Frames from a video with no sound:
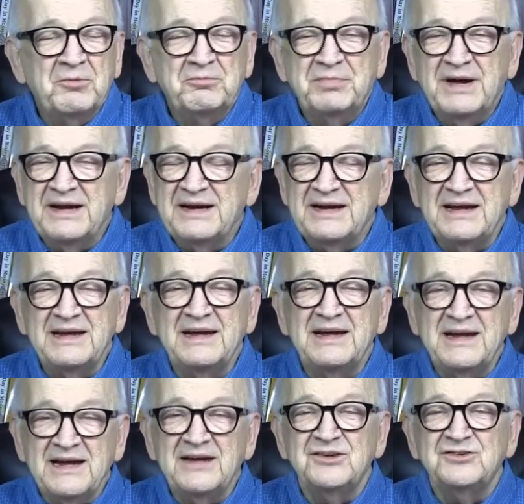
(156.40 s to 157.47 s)
But
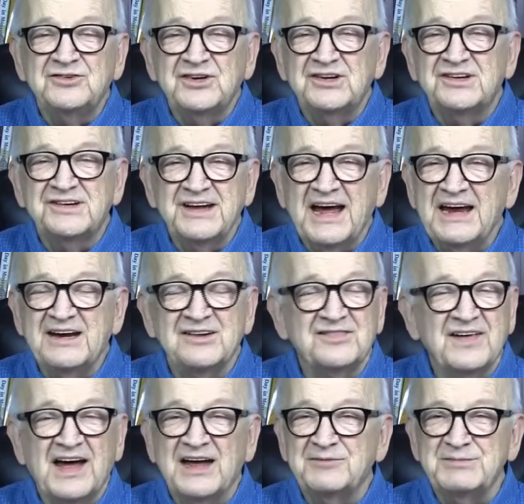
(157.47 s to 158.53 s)
it just
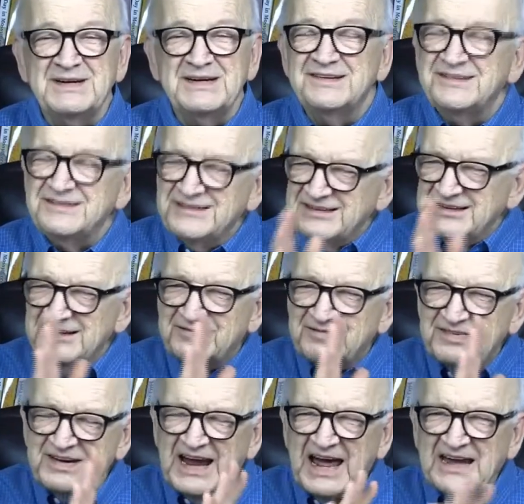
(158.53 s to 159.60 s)
satisfied me. If
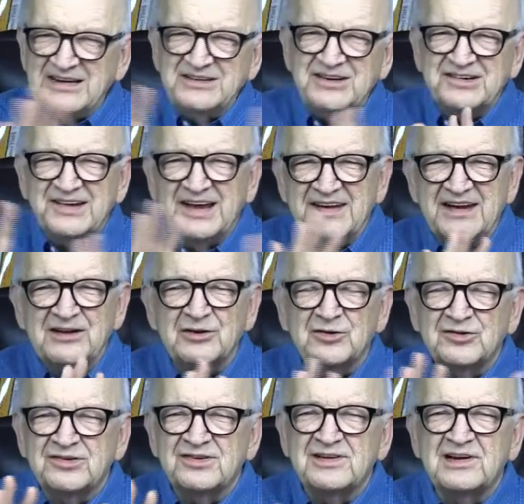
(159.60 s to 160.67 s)
it hadn't just had that little
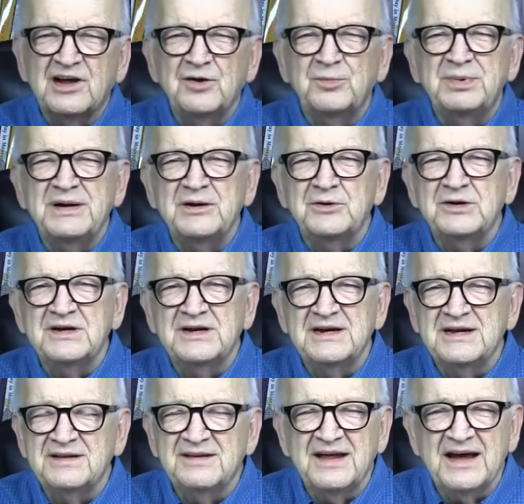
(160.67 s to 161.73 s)
slow period
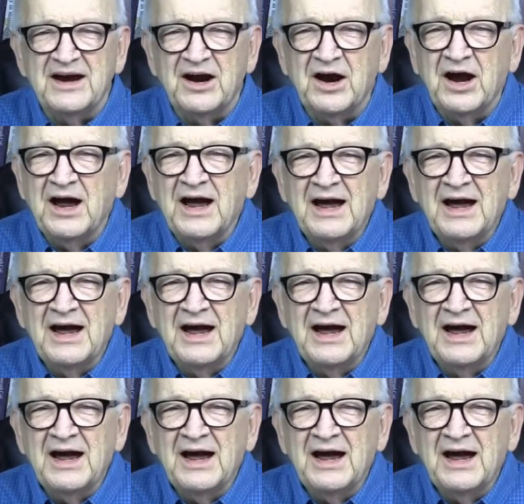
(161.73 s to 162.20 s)
in there,